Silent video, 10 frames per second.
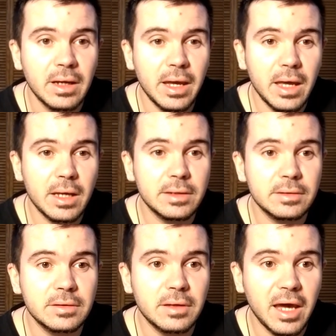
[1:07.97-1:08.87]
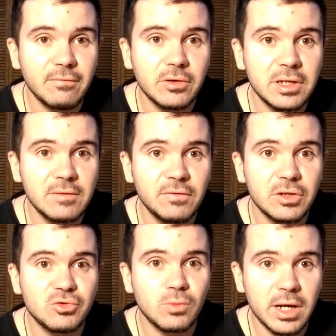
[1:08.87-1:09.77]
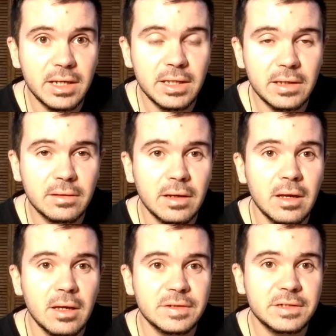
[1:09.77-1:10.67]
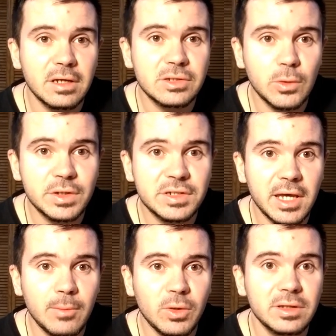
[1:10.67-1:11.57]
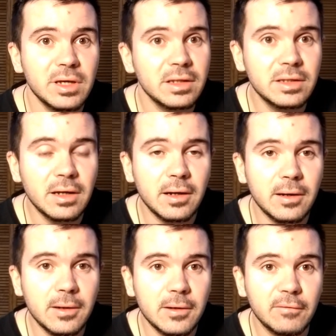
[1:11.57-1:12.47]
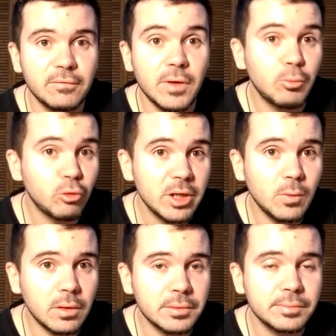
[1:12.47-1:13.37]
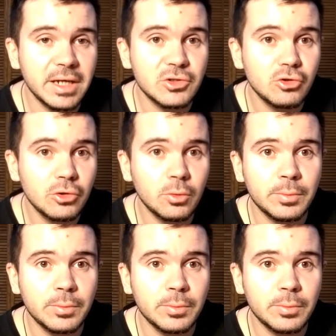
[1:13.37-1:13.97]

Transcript: And after he finished writing it, C.S. Lewis came with the idea of a prequel, as you do.